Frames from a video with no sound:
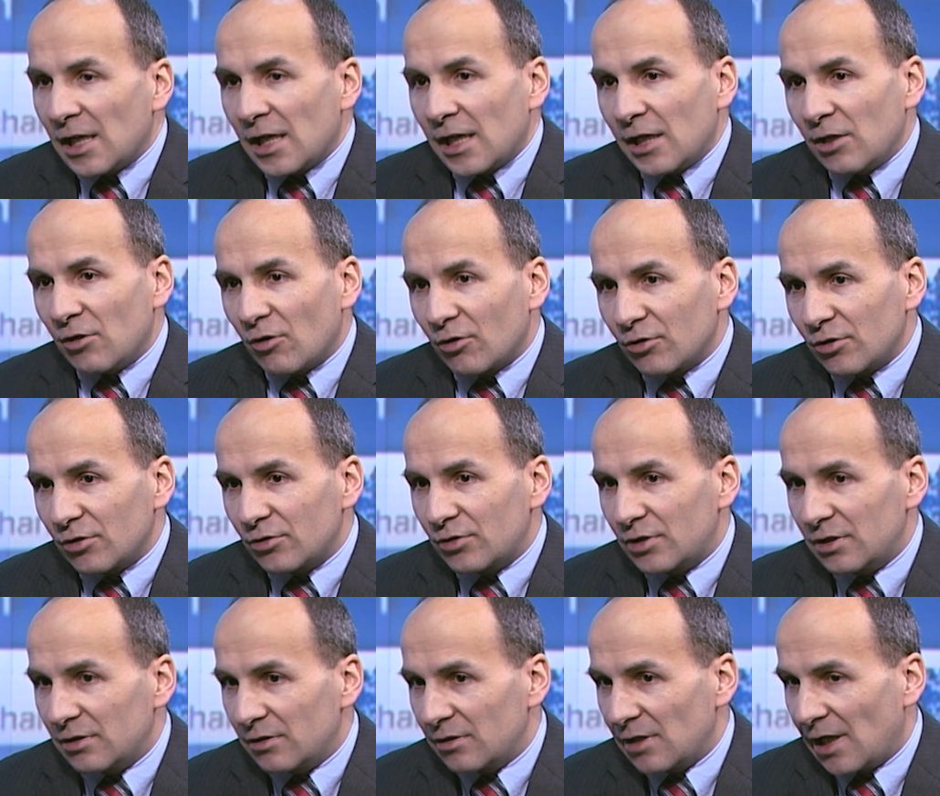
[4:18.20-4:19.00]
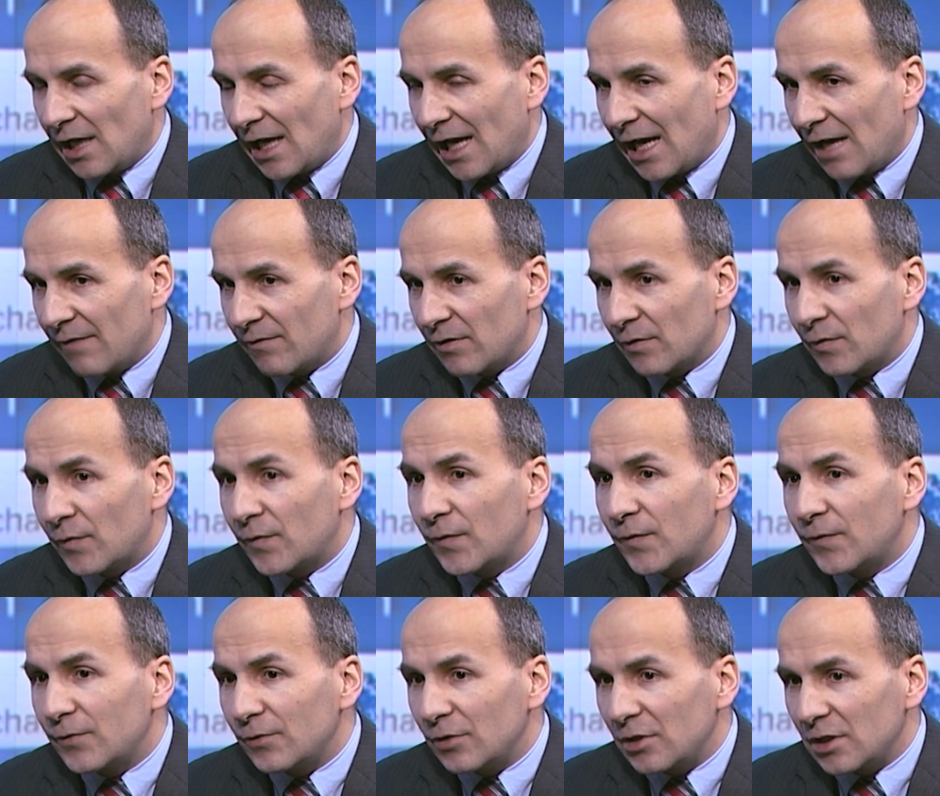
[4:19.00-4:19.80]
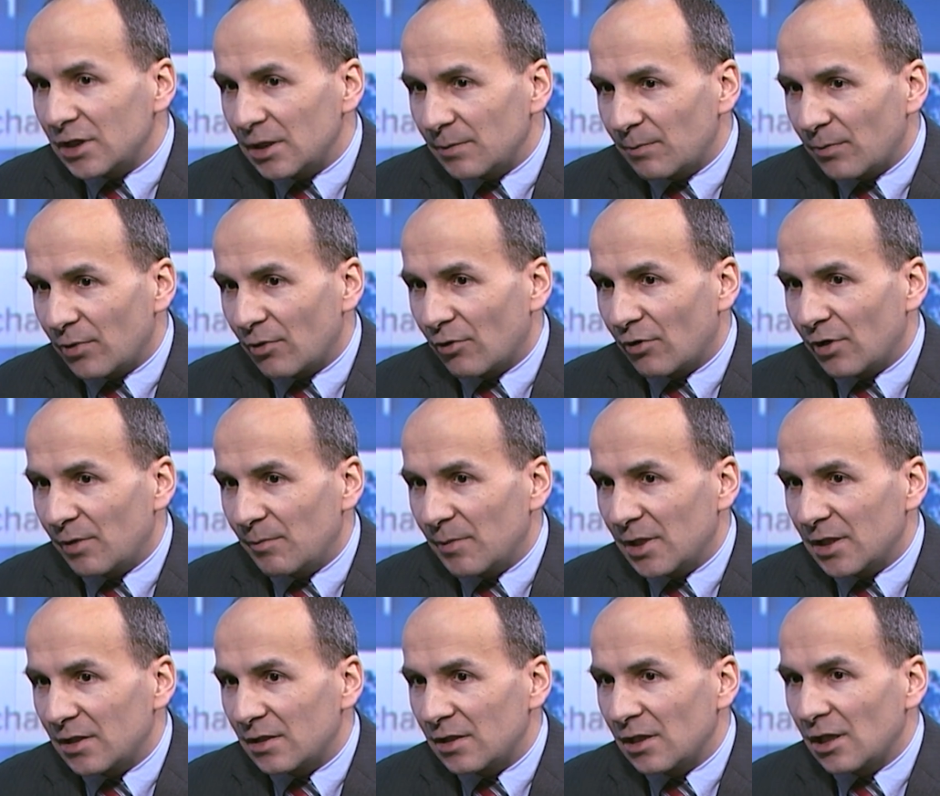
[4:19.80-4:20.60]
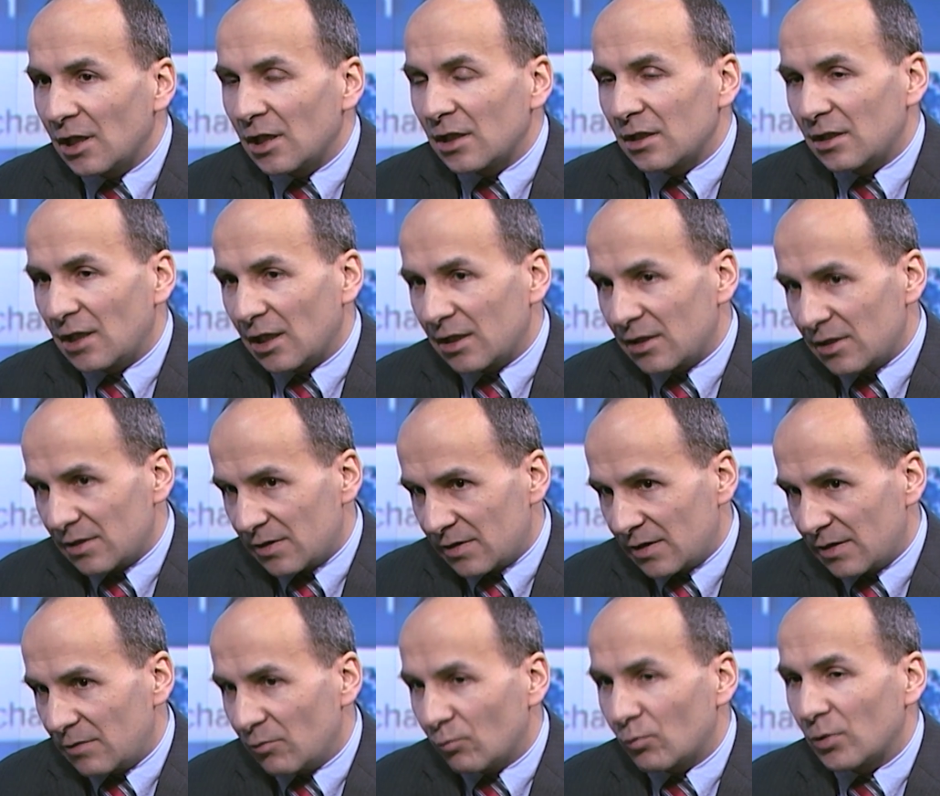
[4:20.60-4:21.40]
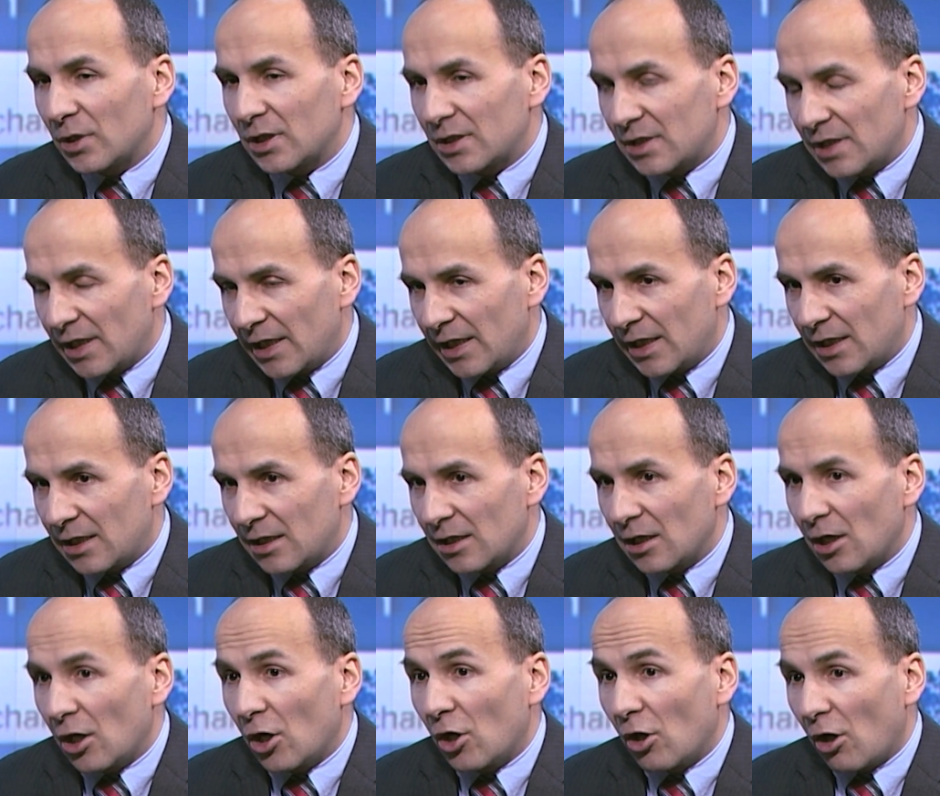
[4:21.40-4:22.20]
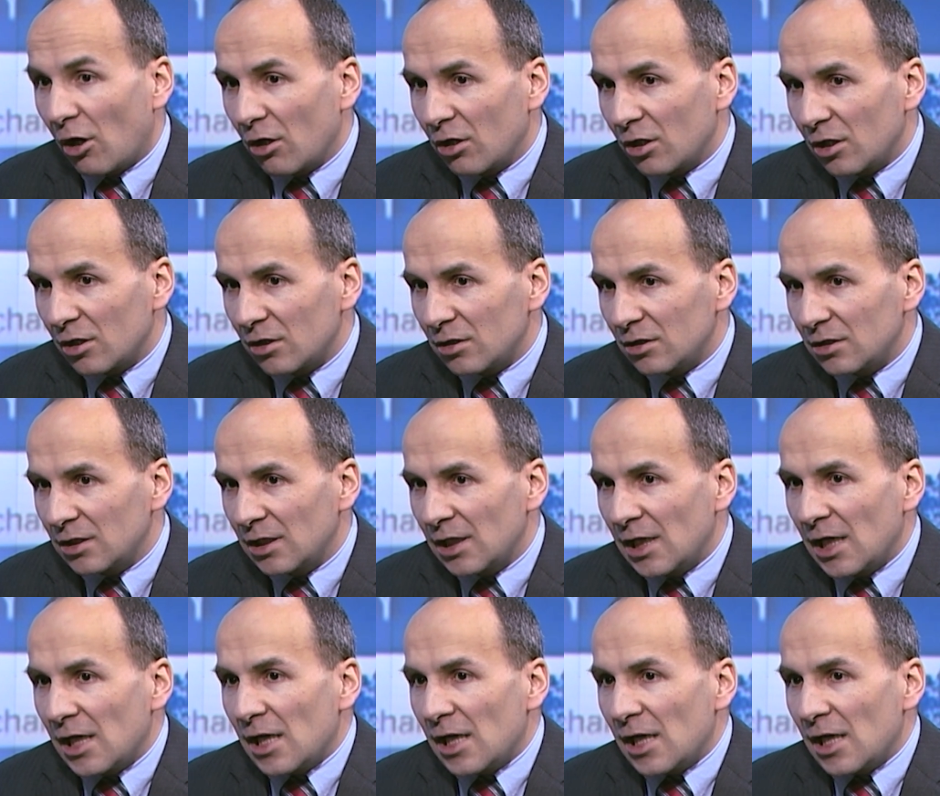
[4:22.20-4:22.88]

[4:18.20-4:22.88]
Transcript: In order to have a full deployment, that will take longer.